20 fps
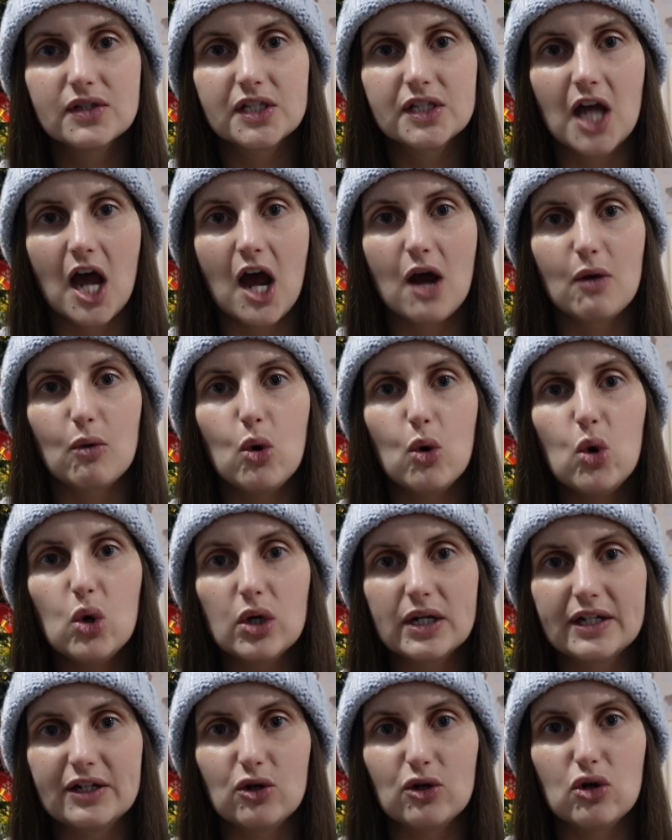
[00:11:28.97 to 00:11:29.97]
So
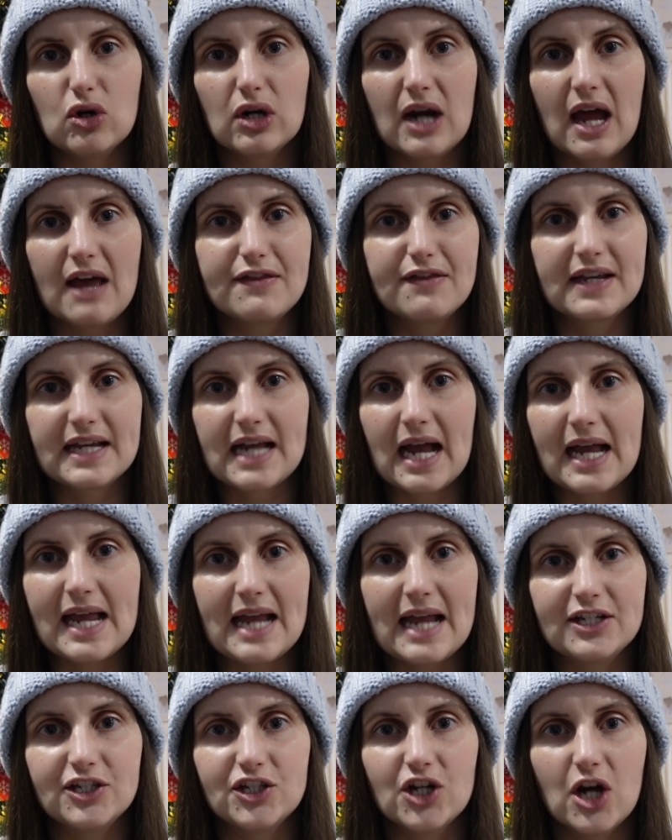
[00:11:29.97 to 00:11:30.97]
all in all, I think I
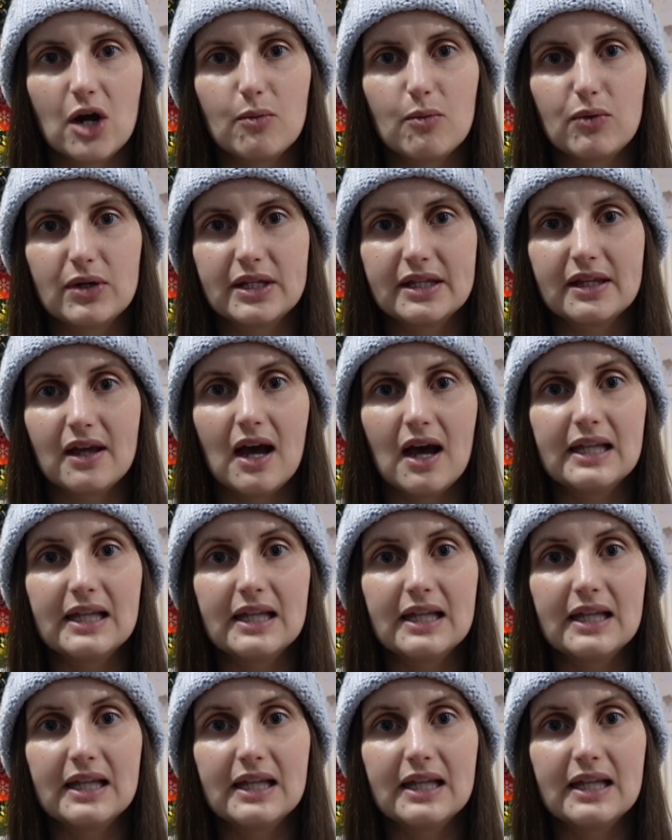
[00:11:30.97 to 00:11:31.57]
ended up with